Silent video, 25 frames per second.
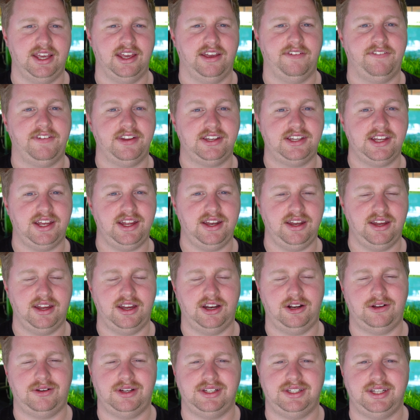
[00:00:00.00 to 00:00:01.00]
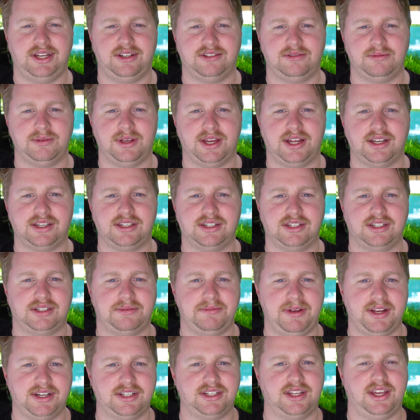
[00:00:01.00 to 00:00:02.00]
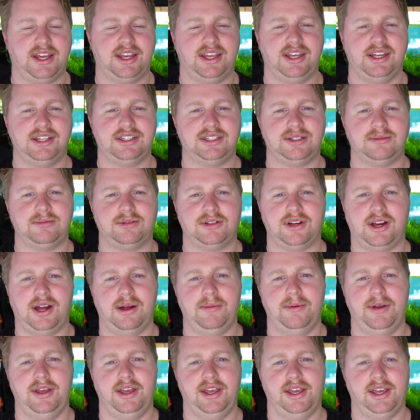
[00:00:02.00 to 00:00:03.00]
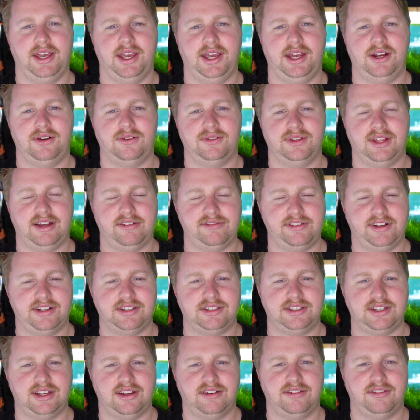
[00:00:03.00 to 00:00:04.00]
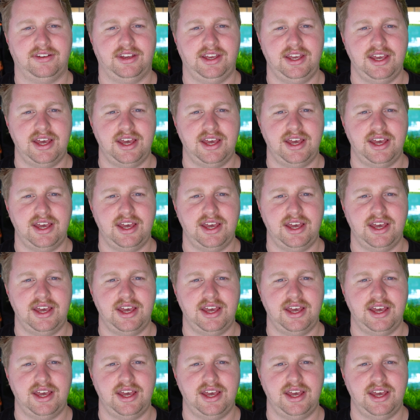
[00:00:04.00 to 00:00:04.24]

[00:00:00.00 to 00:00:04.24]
If you did, it always helps me out to smash like, hit subscribe, and all that fun stuff.